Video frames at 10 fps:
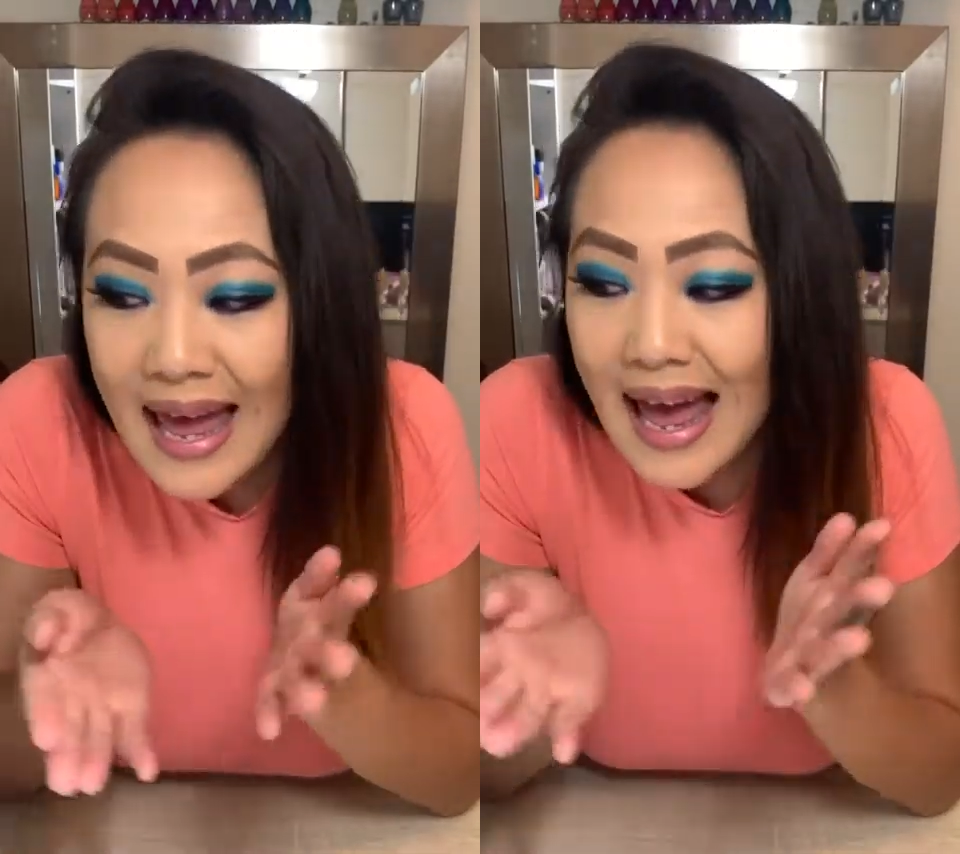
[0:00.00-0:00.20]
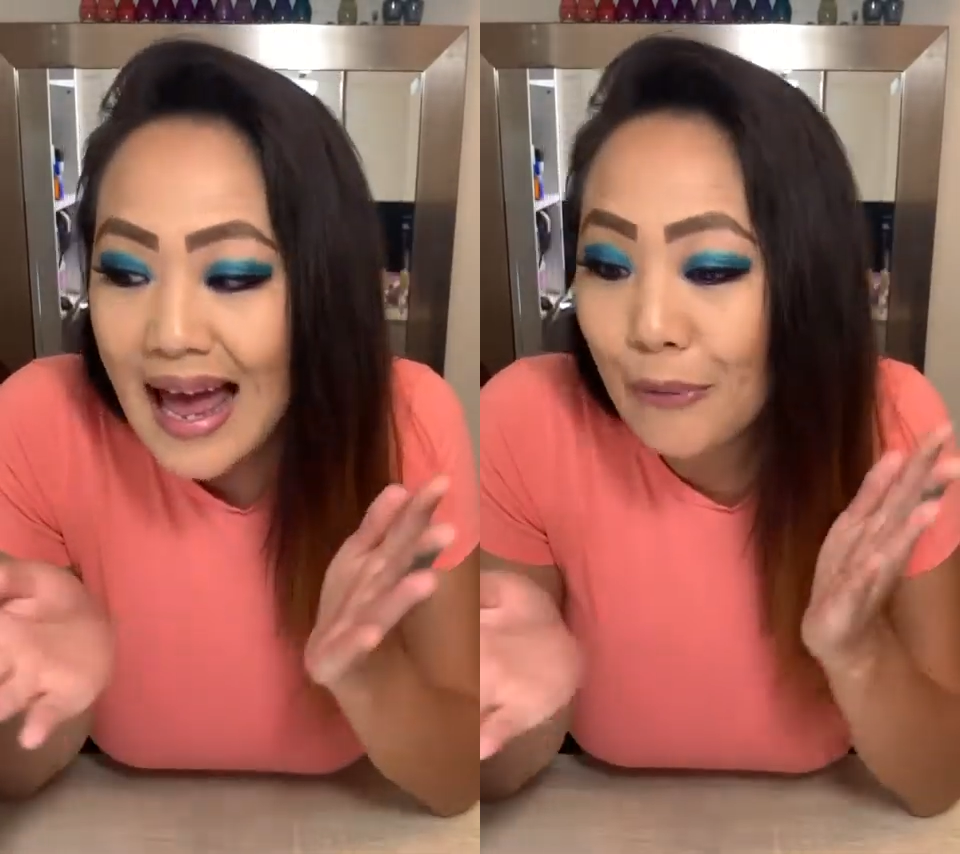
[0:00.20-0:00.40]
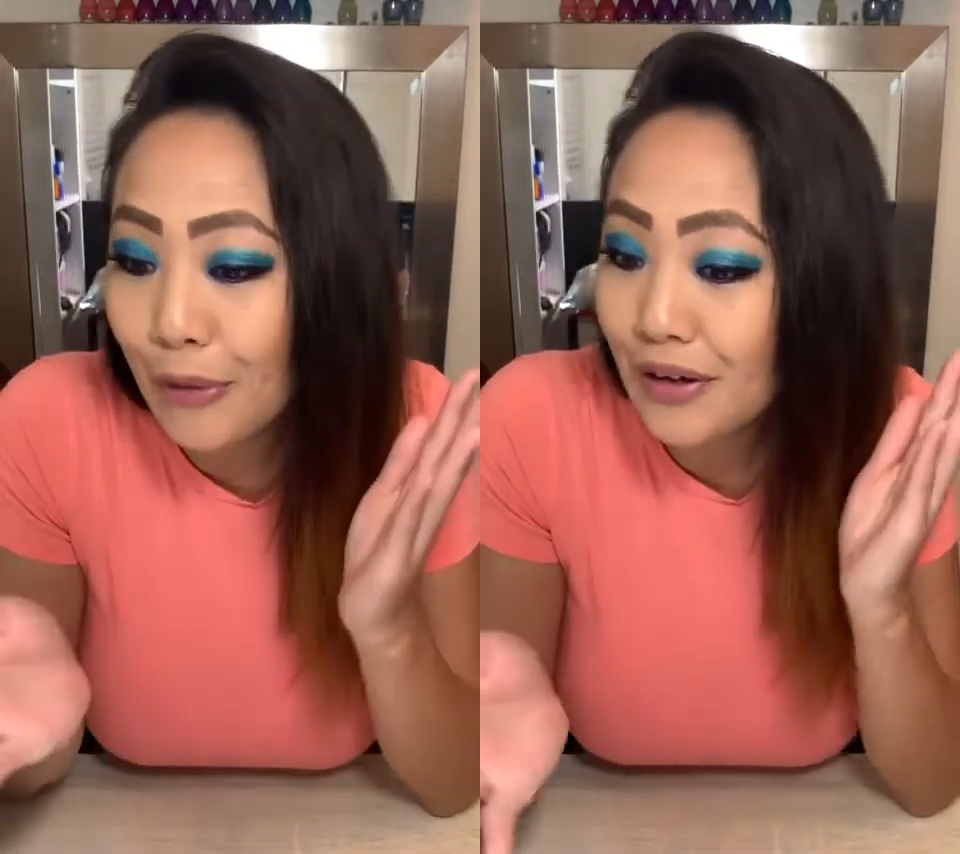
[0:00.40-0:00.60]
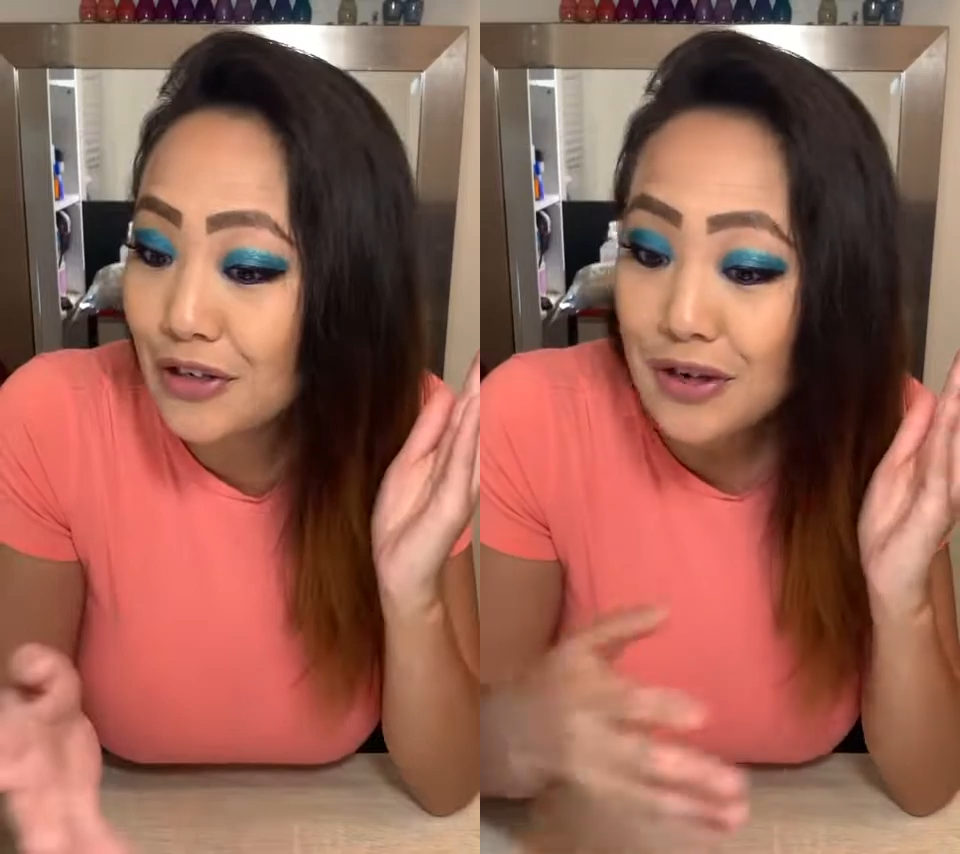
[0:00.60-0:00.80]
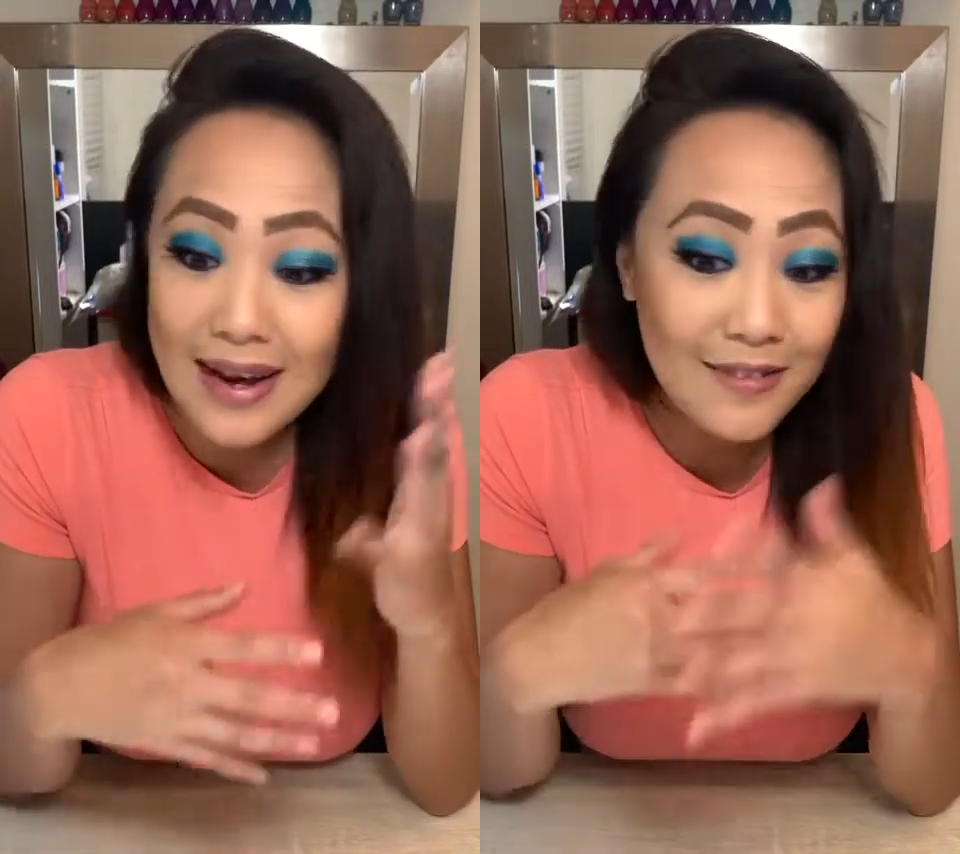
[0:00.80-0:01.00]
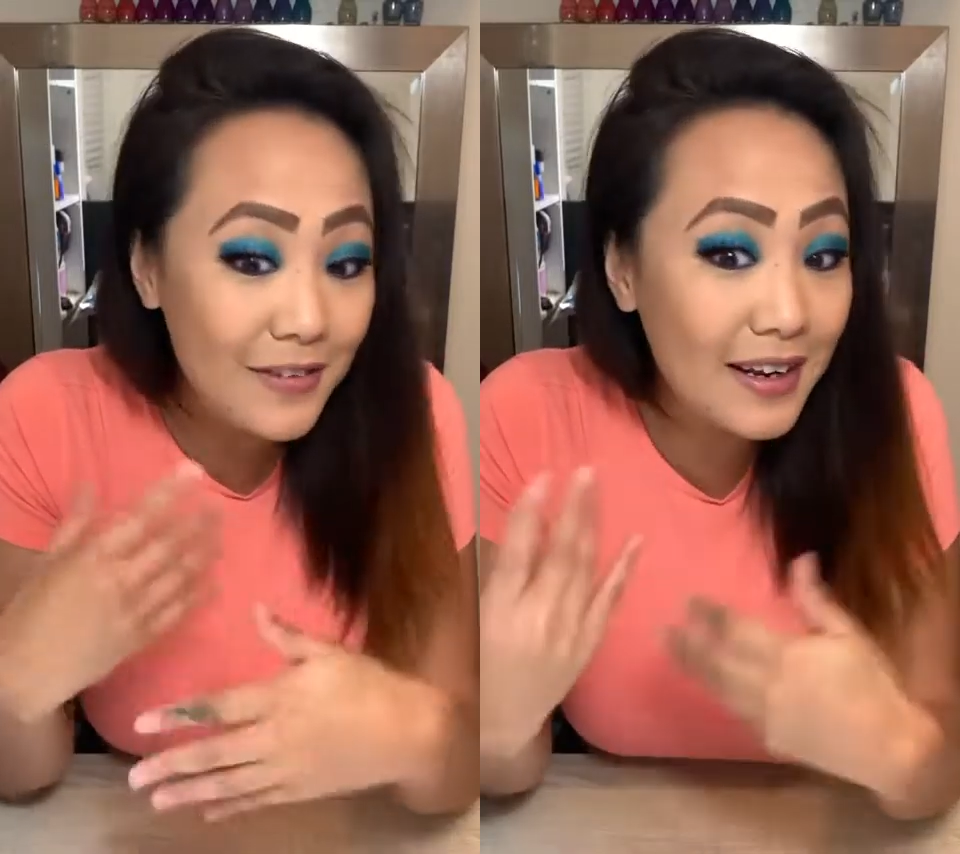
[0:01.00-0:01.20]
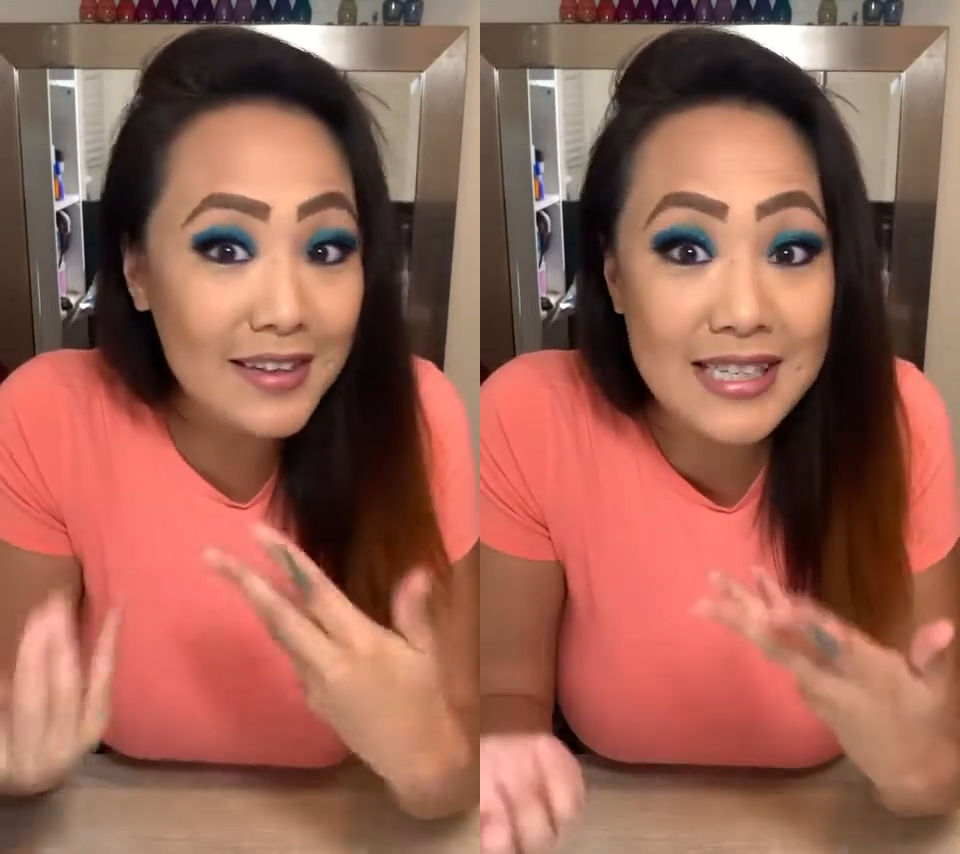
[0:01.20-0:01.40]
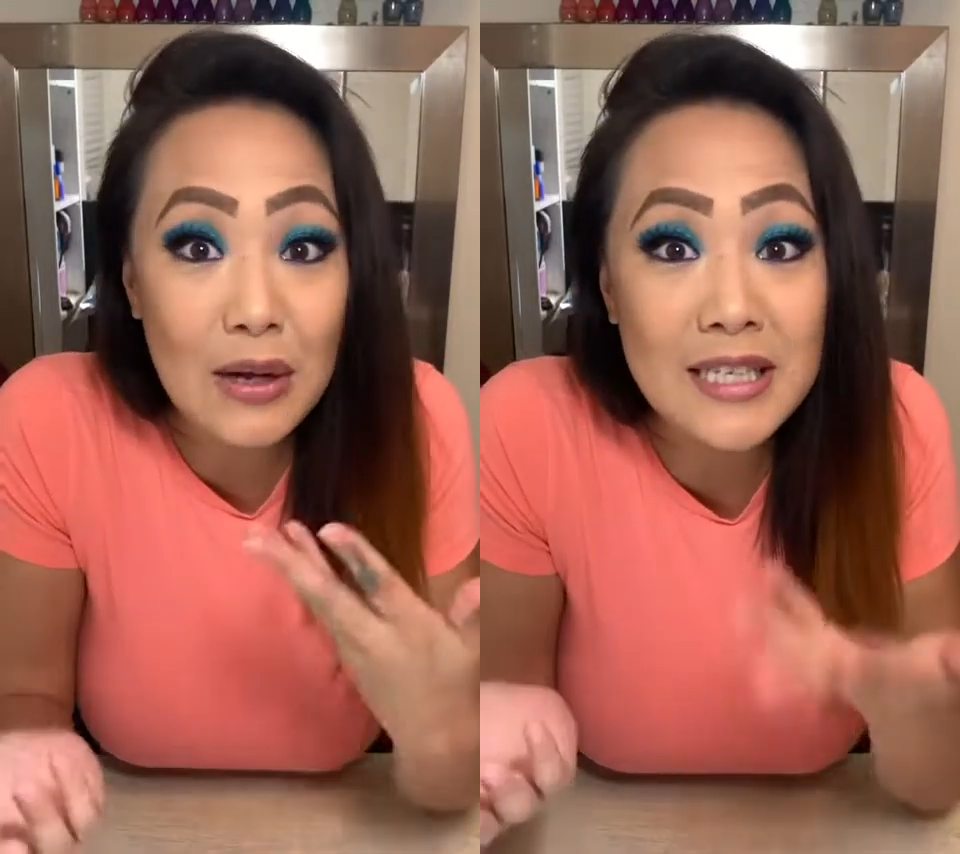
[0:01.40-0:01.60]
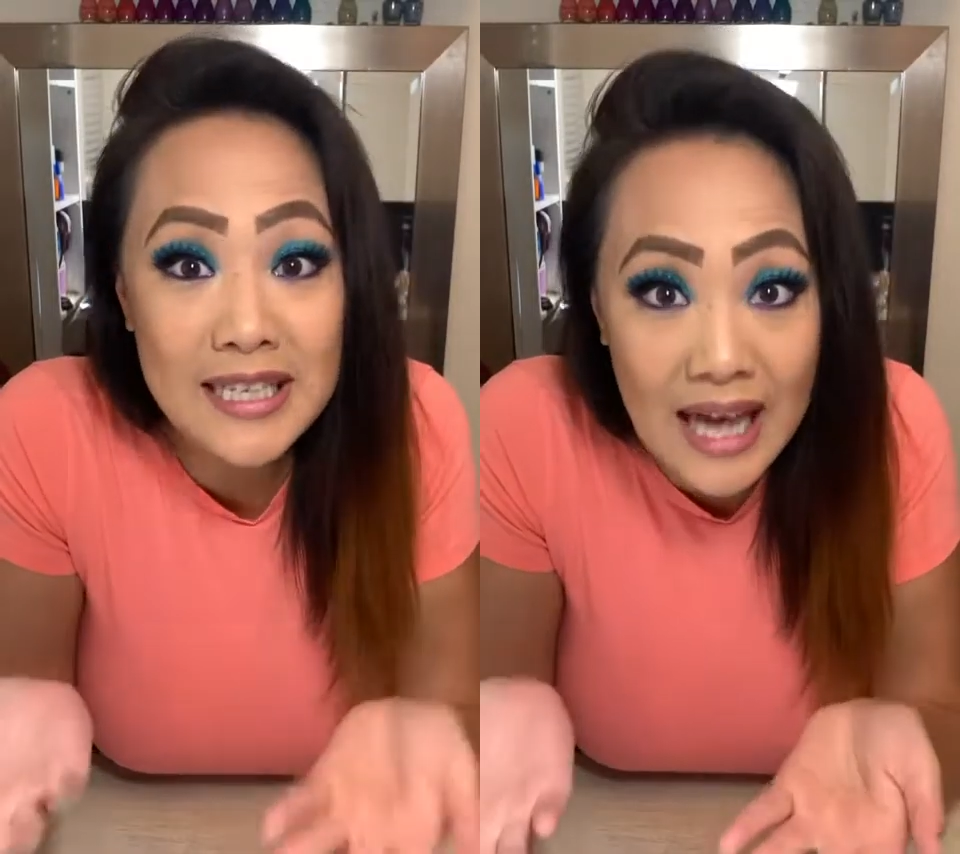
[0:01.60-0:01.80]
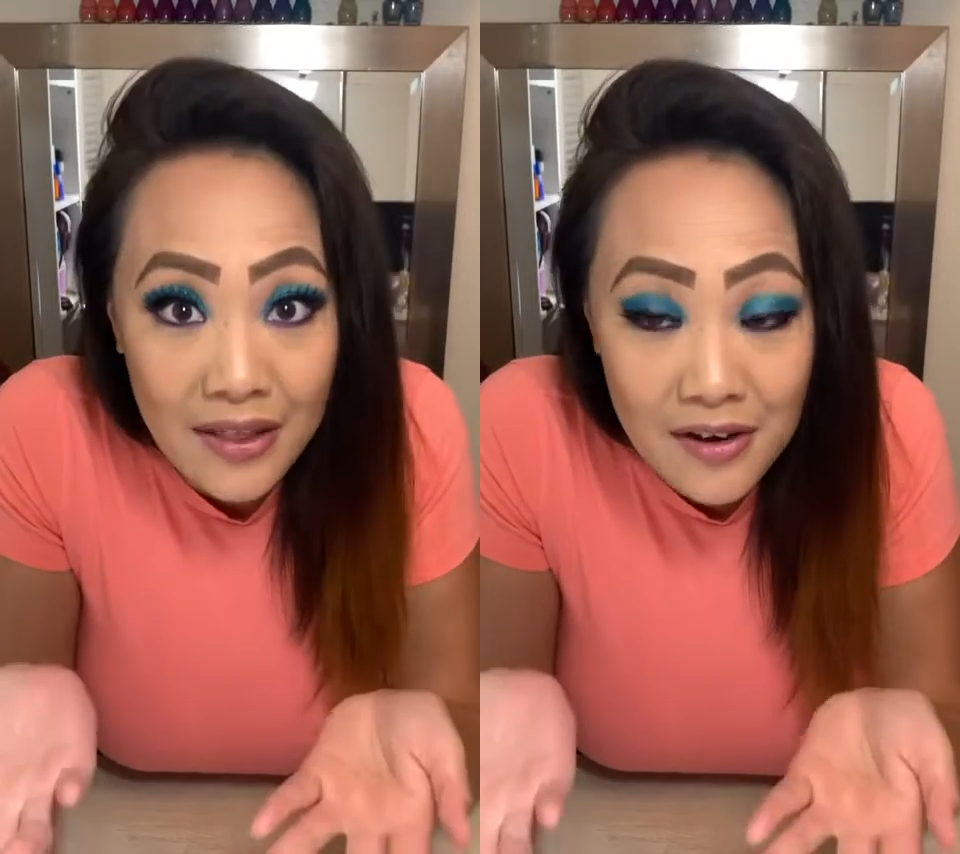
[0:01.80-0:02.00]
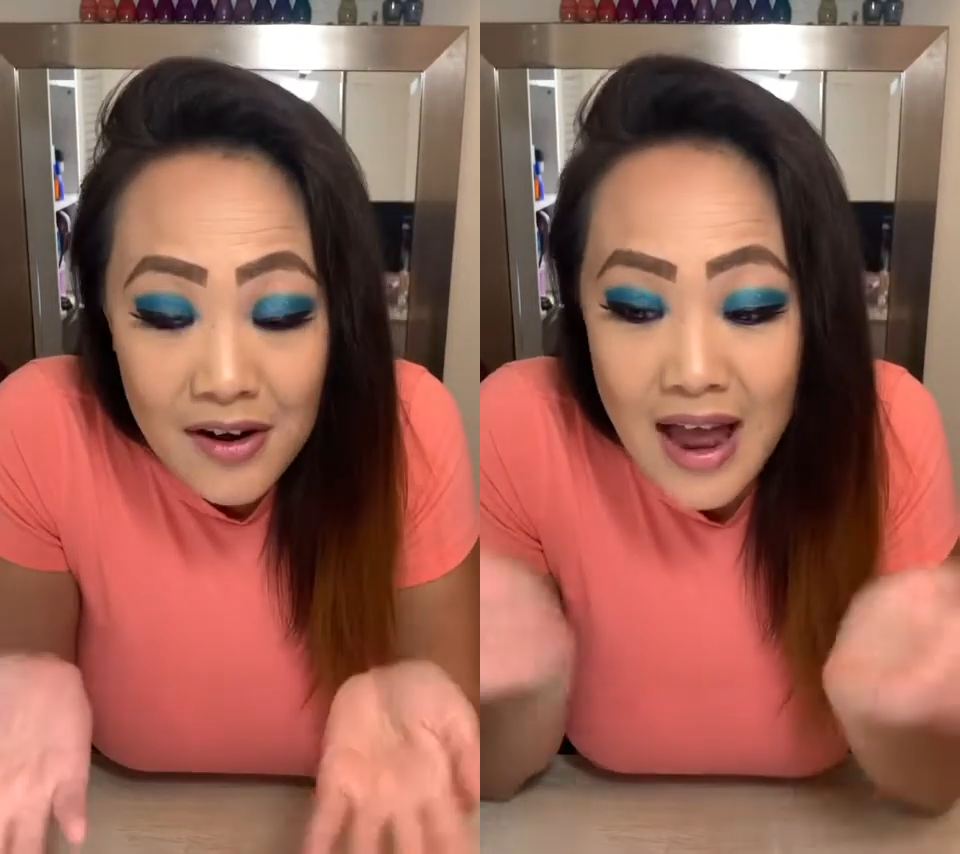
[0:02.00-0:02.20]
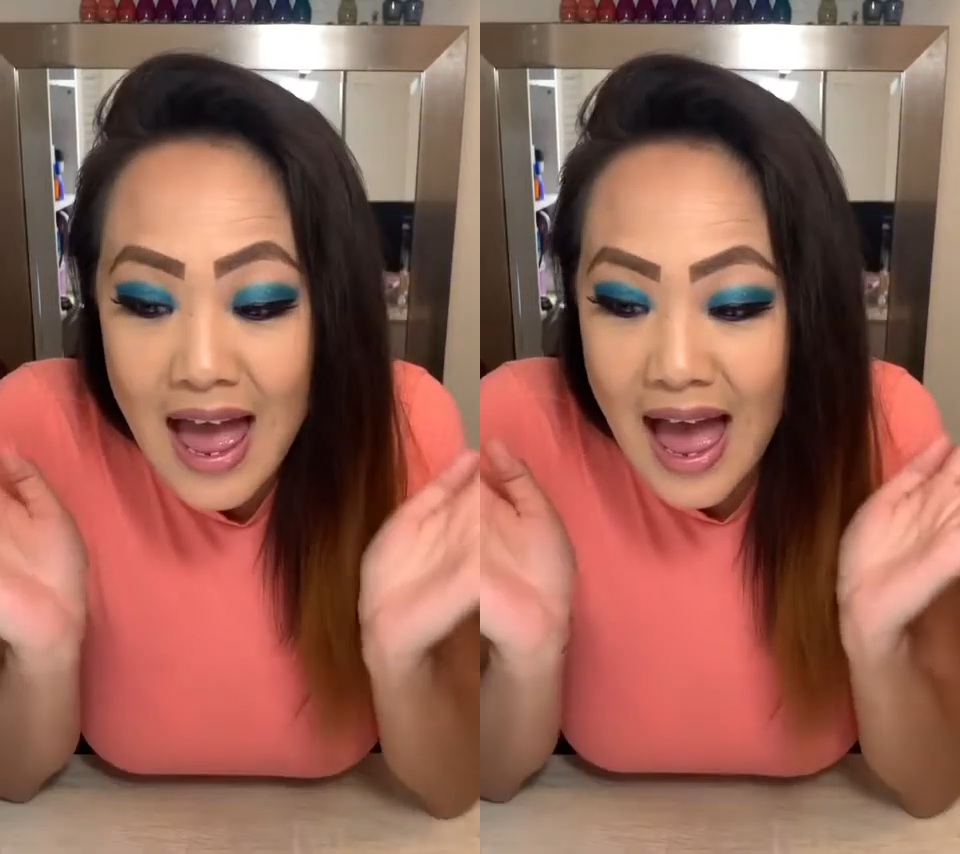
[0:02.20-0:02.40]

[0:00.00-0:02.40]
and we're going to try to figure this out together.